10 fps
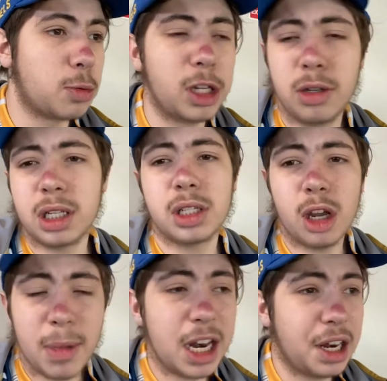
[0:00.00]
We're losing so
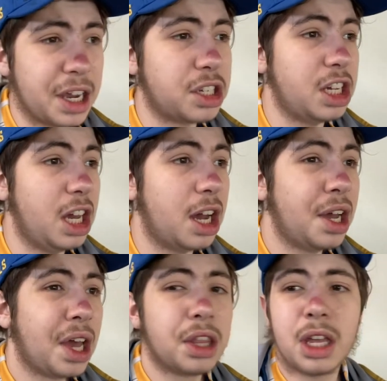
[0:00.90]
many next year
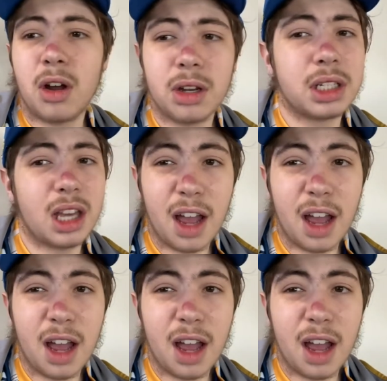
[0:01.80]
that honestly